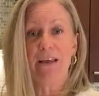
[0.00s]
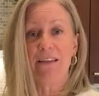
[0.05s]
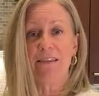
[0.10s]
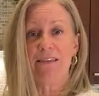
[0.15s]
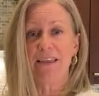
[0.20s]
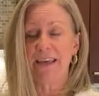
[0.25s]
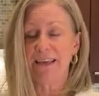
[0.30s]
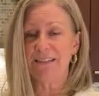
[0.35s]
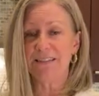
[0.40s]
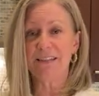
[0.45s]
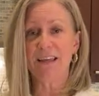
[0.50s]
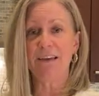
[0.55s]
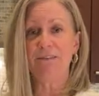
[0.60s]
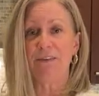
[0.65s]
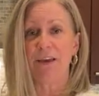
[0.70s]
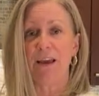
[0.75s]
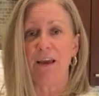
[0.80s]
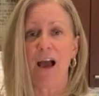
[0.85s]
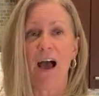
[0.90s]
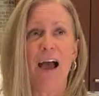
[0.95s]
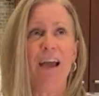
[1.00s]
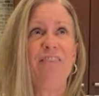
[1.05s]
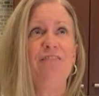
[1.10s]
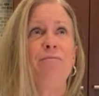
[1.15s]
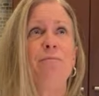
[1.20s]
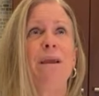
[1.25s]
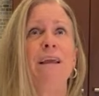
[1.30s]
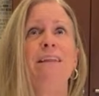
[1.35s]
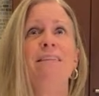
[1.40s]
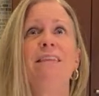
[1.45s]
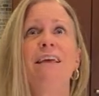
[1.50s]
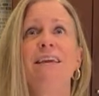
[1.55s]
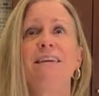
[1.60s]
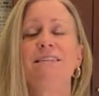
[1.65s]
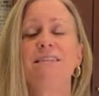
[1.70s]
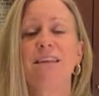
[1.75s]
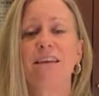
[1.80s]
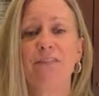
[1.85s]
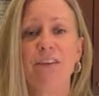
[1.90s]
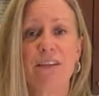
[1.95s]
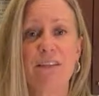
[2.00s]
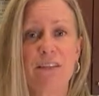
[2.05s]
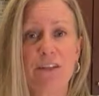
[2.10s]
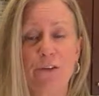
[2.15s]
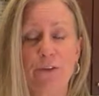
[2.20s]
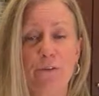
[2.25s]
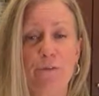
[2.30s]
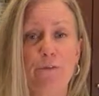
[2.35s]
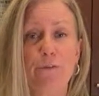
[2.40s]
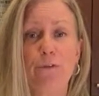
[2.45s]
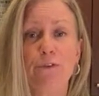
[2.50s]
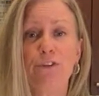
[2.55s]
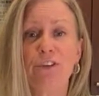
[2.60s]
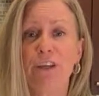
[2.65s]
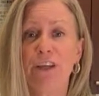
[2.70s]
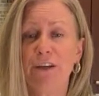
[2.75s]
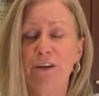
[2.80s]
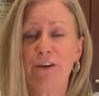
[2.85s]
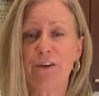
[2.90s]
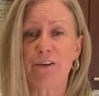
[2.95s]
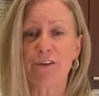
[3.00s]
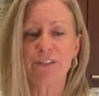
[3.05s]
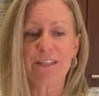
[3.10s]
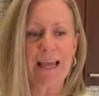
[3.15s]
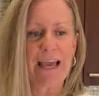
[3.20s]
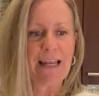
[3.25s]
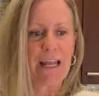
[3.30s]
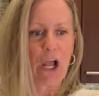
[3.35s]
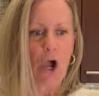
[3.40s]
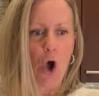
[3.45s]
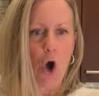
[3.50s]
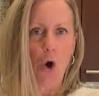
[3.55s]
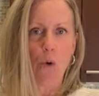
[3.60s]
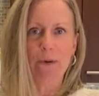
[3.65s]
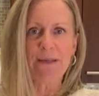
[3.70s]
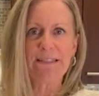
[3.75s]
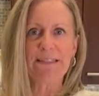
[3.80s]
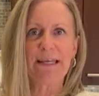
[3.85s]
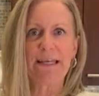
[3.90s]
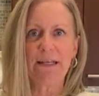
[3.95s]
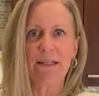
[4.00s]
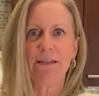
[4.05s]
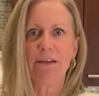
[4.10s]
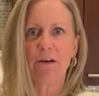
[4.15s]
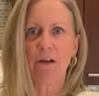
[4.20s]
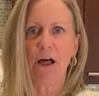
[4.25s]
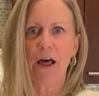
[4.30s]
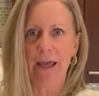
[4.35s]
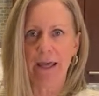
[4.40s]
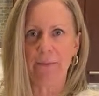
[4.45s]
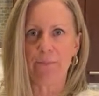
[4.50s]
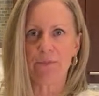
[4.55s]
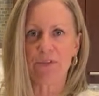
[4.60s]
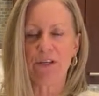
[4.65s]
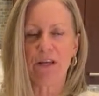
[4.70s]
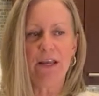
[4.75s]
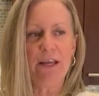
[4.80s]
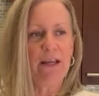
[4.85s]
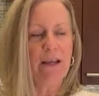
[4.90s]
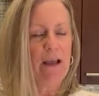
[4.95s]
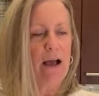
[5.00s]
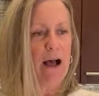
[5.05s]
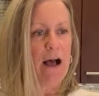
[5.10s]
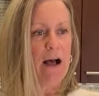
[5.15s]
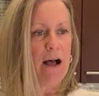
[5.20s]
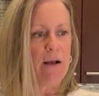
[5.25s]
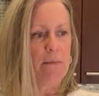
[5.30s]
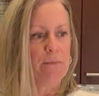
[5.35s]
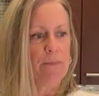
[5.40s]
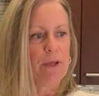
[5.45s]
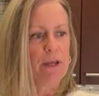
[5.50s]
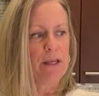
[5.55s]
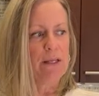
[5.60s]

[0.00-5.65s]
Thanksgiving. I've made Thanksgiving dinner for years and I always get a little hyped. Not